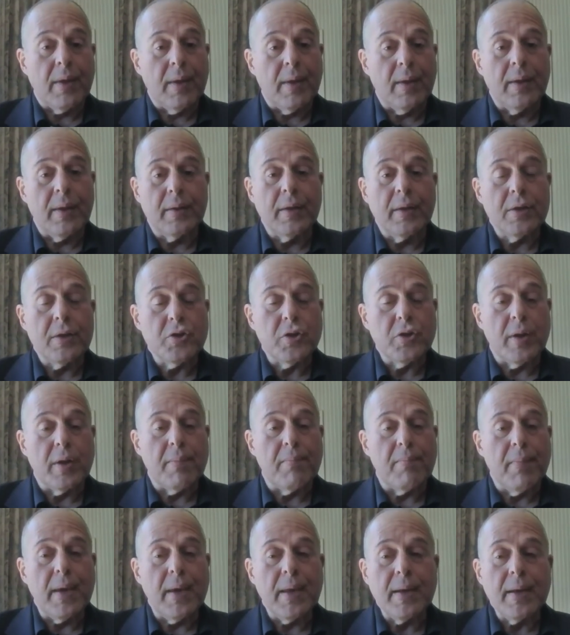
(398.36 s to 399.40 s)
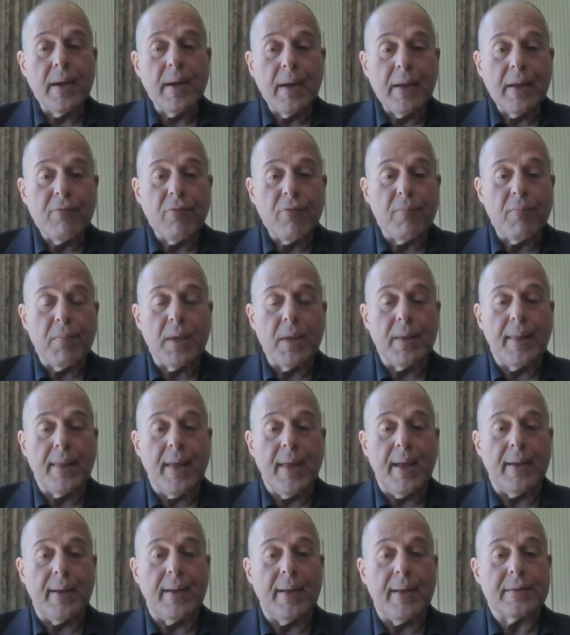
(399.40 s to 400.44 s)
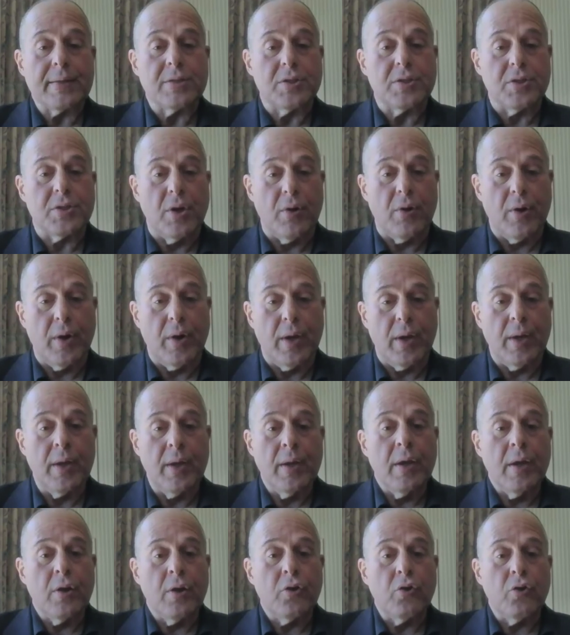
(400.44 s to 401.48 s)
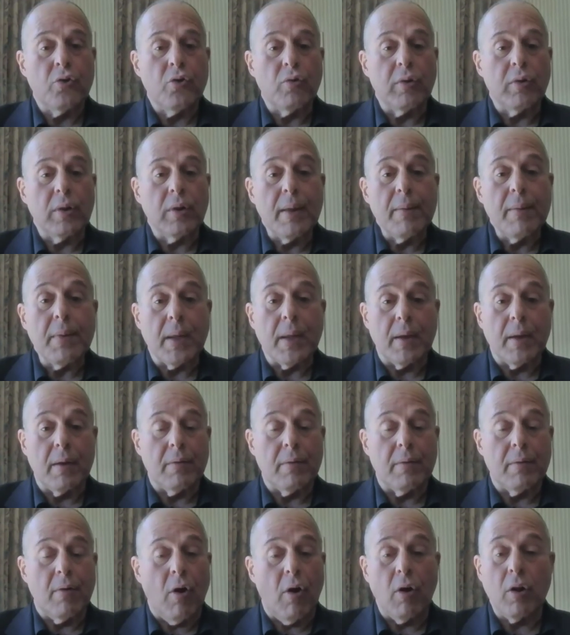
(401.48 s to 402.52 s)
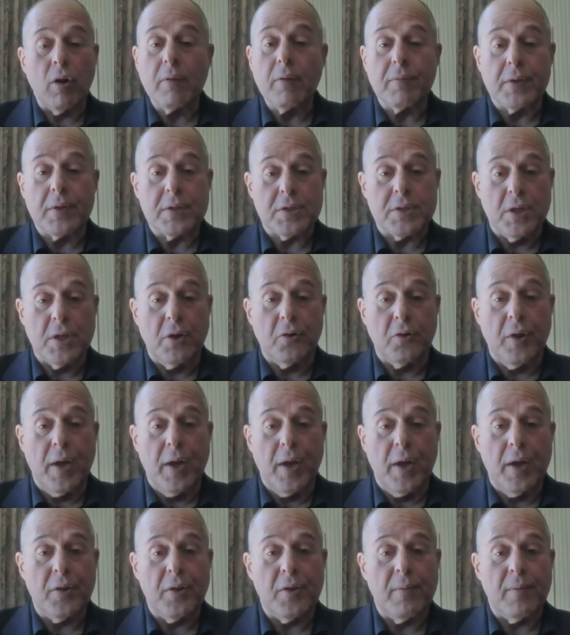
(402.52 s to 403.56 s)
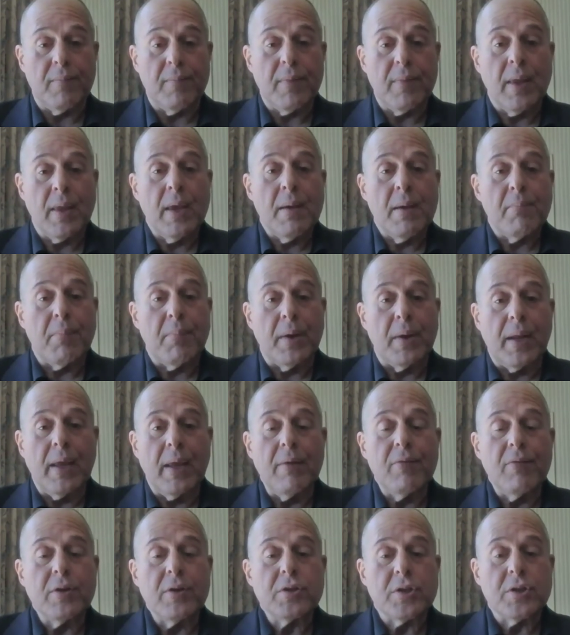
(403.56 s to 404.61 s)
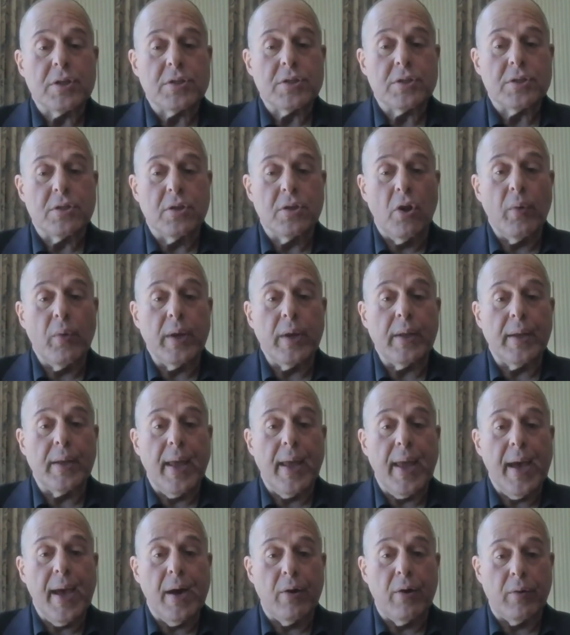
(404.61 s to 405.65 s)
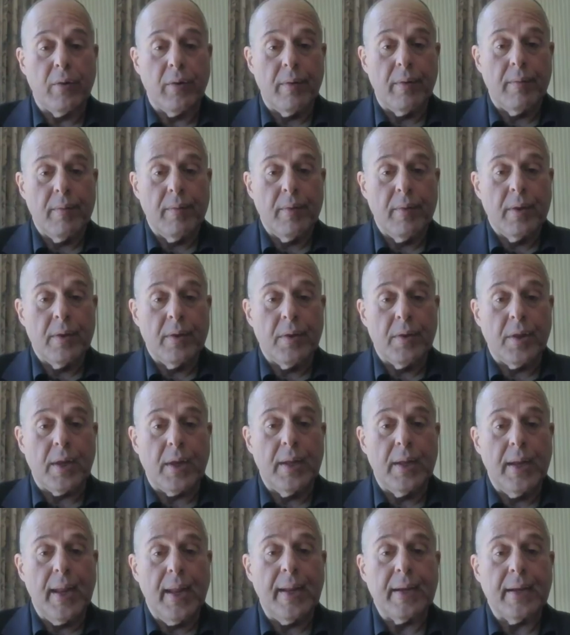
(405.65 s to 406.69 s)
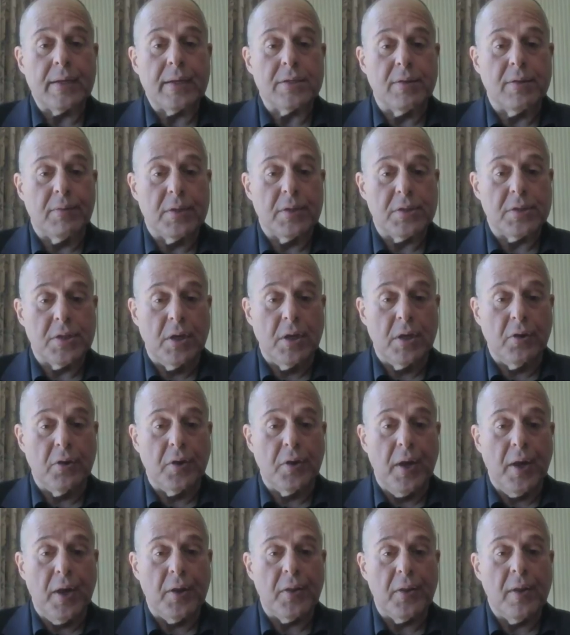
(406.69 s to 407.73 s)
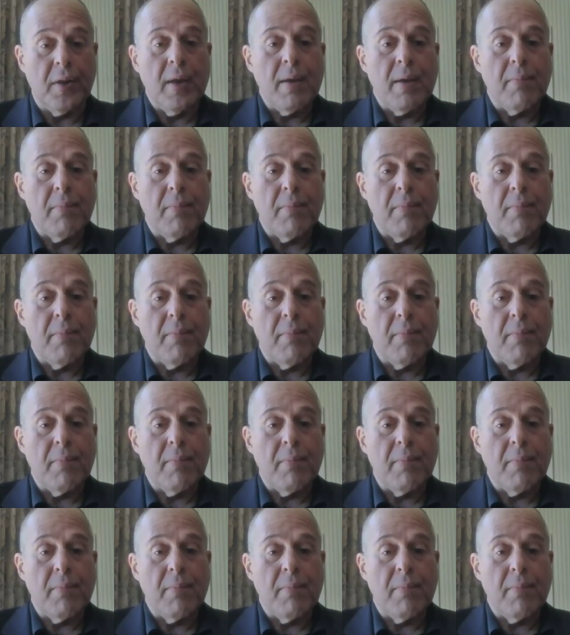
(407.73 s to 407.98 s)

In addition, it may not even be that necessary to limit all of the cell death, but even just slowing down the kinetics of the cell death